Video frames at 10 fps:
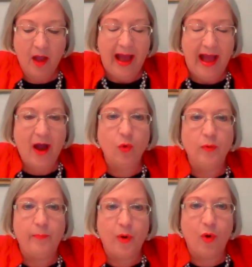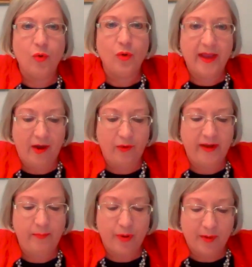Our Polk
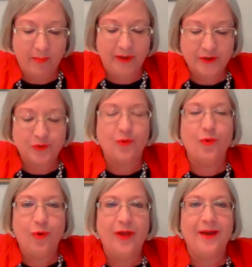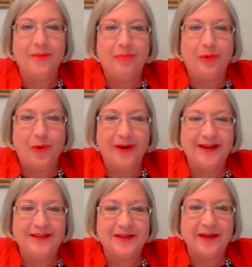County public school
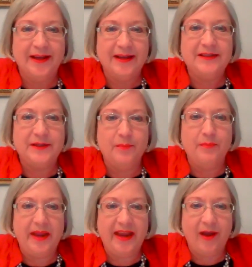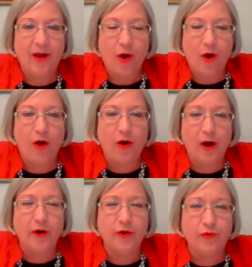employees, to me, are
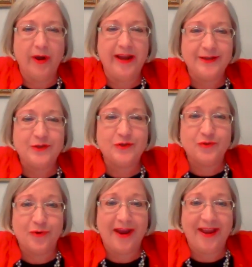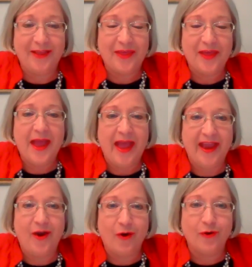our greatest strength
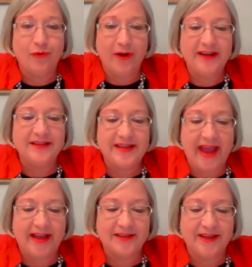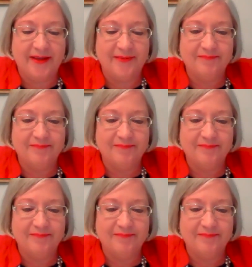and our greatest asset.